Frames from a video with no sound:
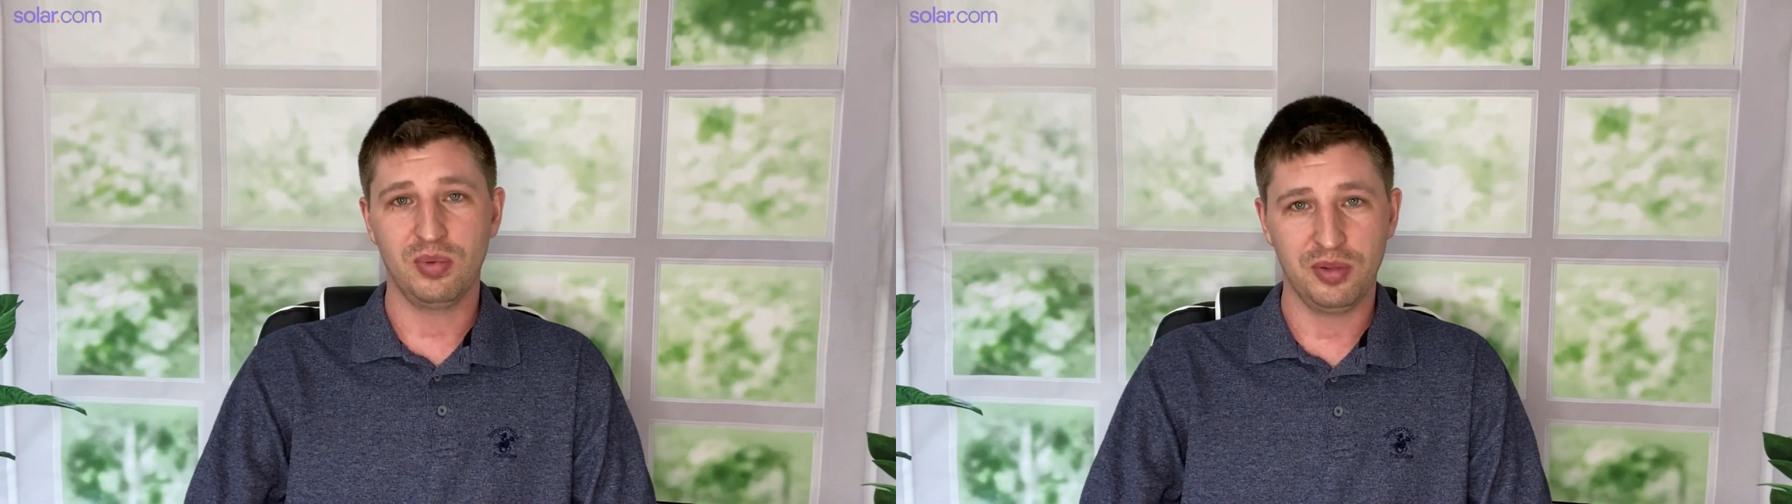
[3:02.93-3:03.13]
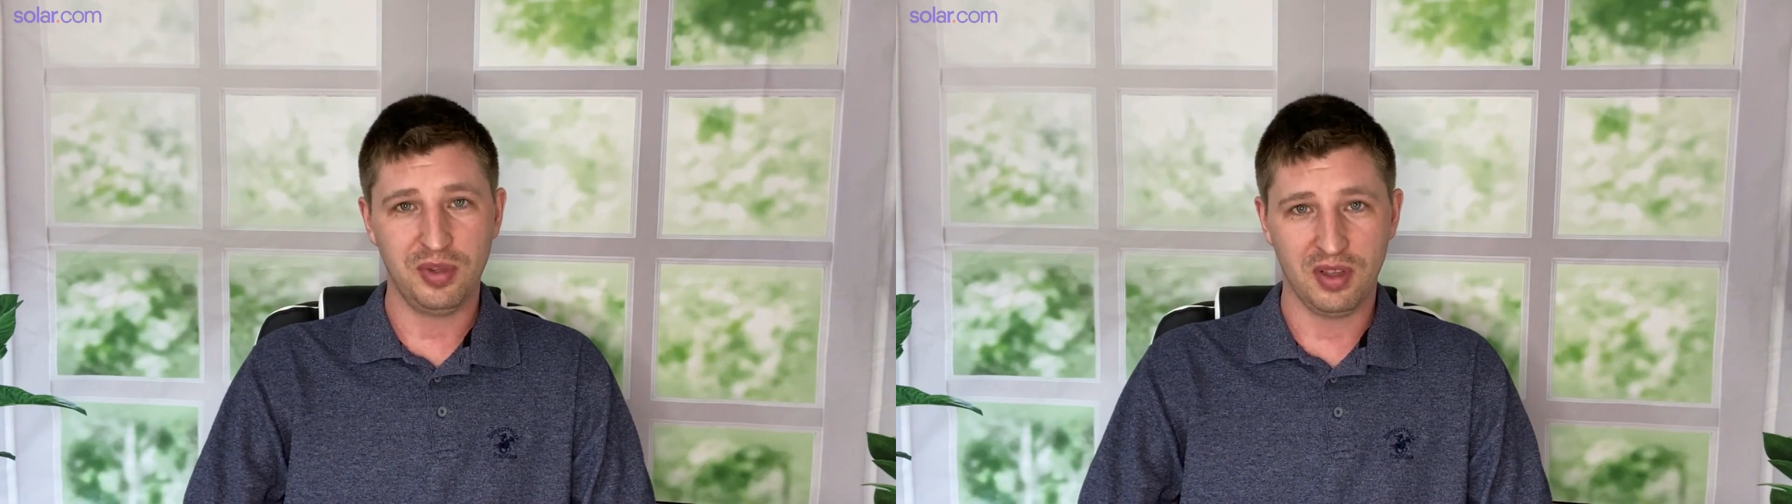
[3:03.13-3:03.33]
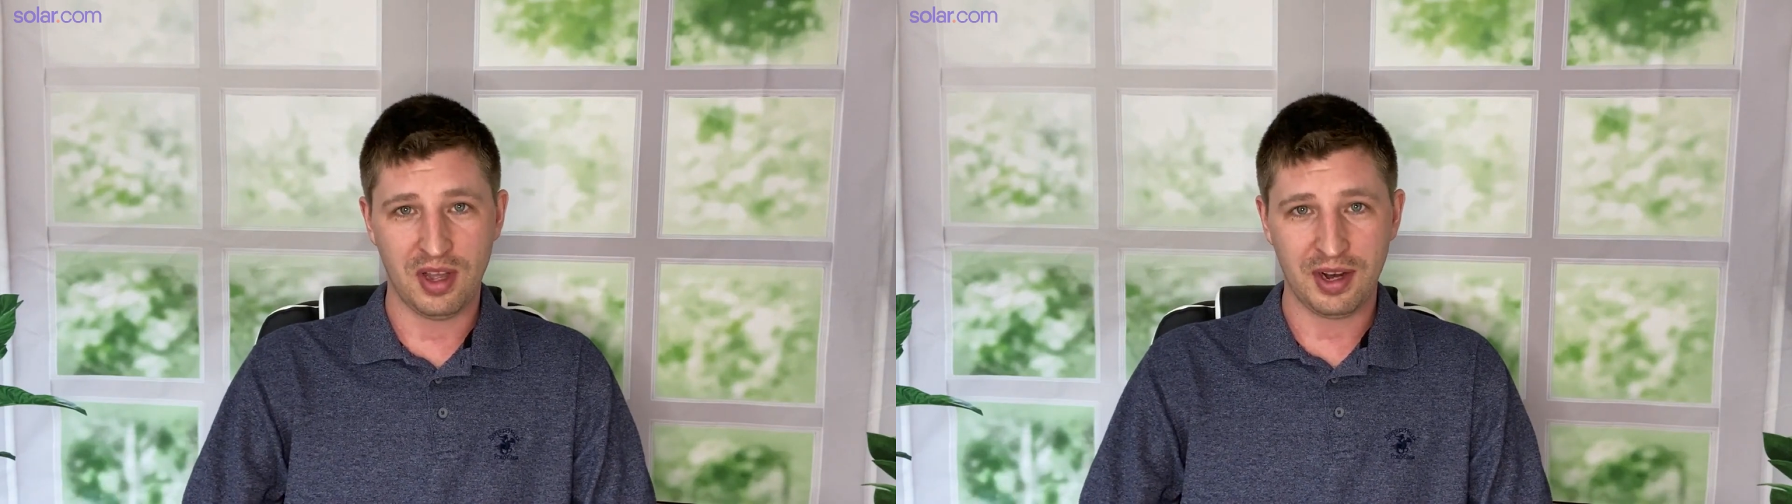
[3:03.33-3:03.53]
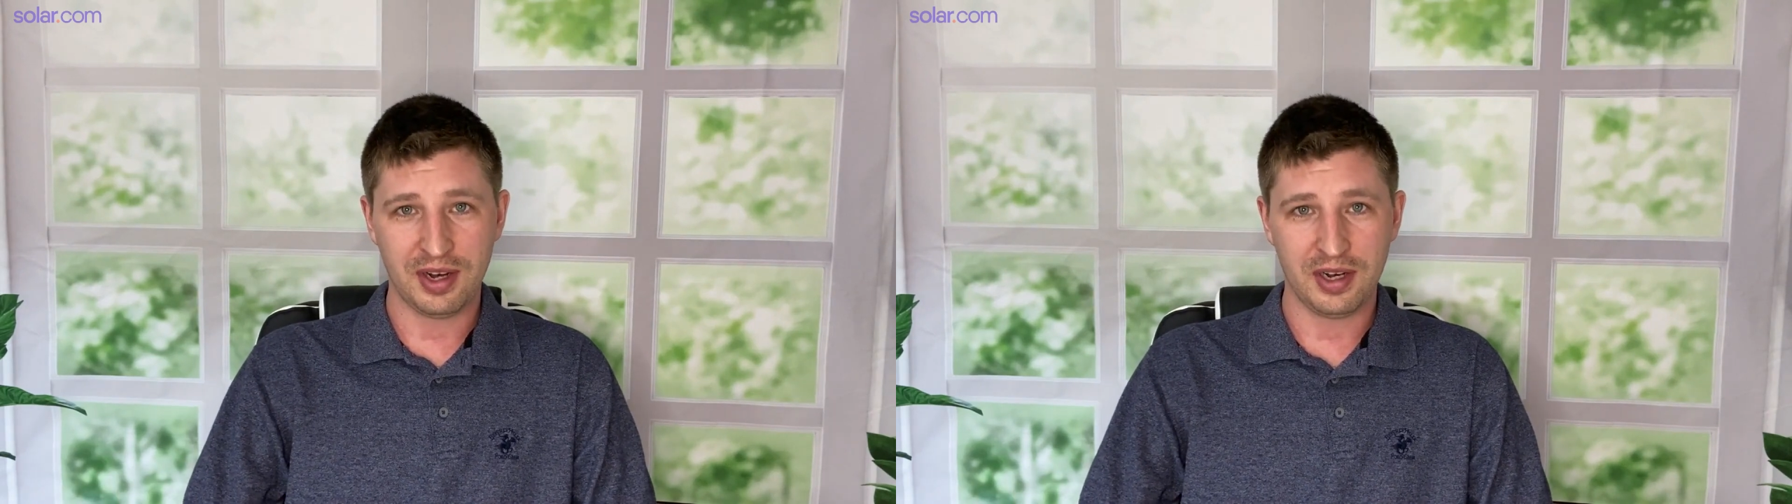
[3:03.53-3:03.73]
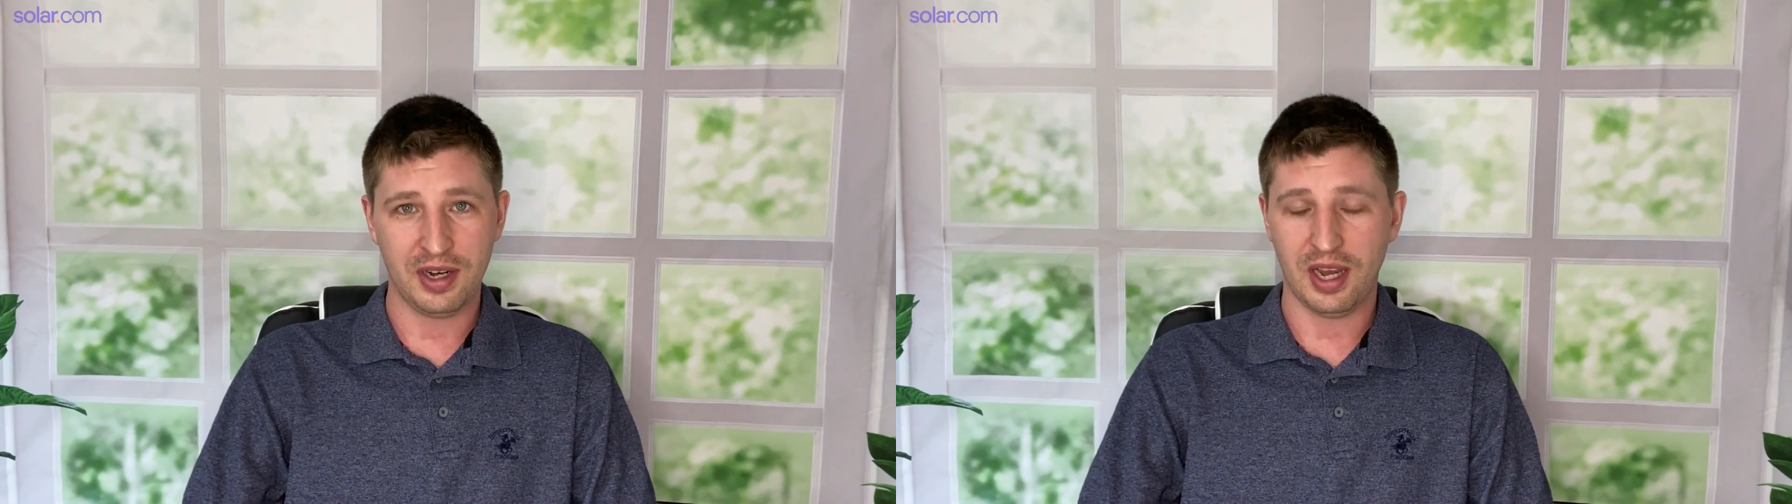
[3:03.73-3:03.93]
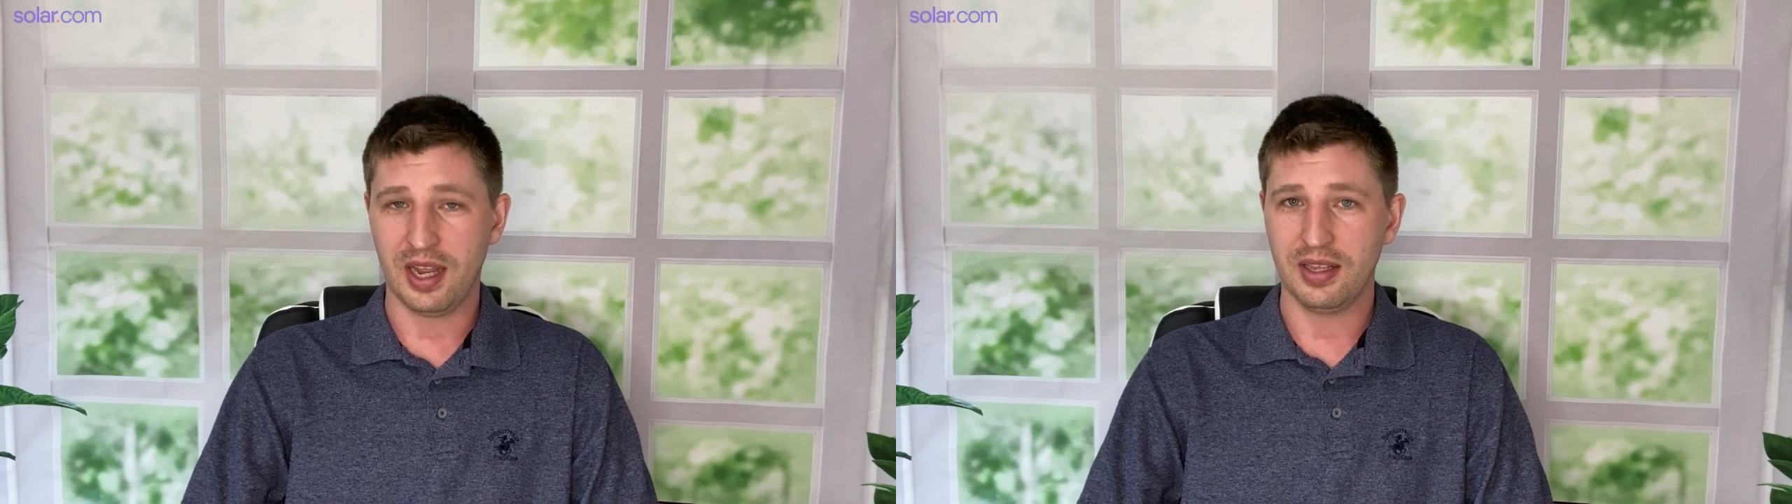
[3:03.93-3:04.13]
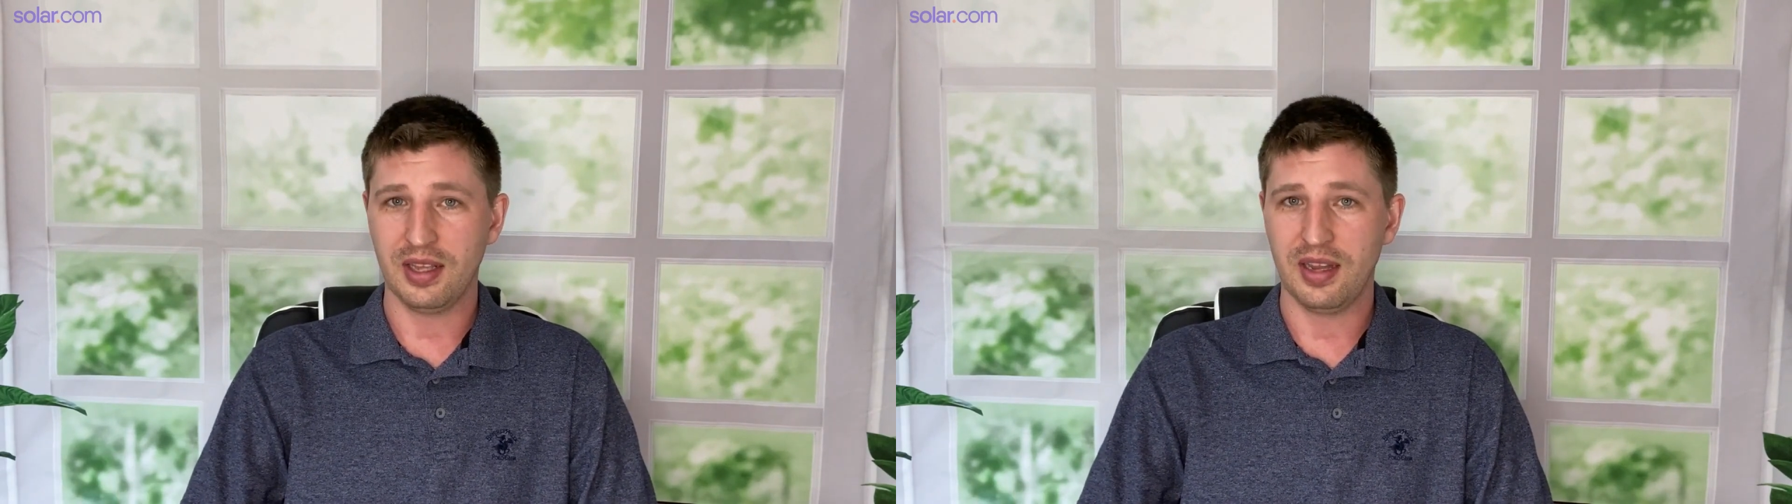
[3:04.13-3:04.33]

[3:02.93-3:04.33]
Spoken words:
will be longer and